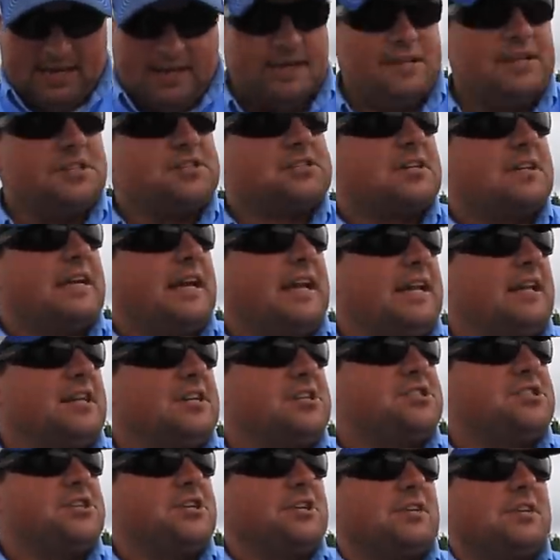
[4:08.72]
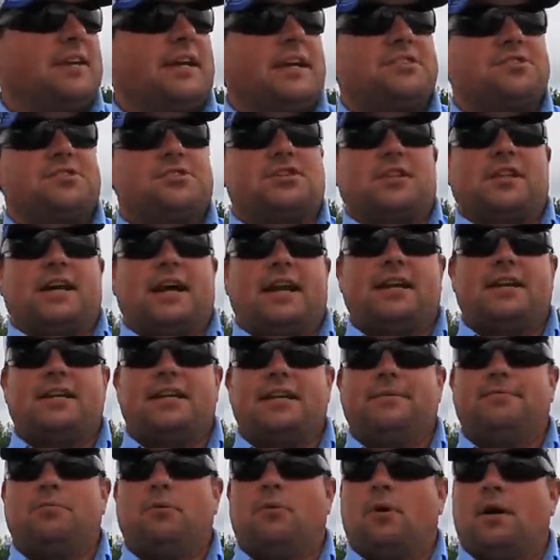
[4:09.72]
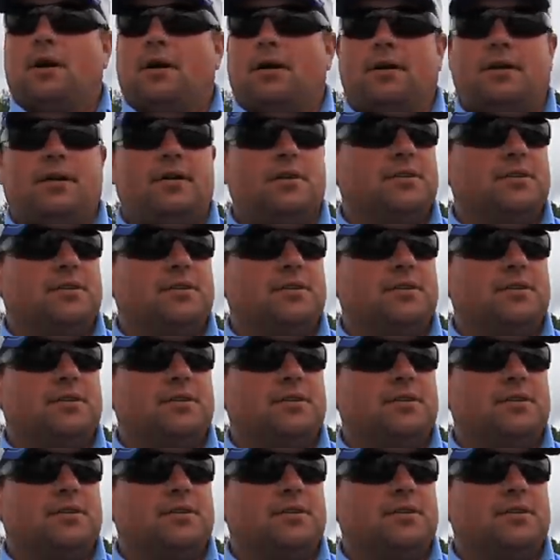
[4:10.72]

these Canadian shield lakes, there's a lot of deep water.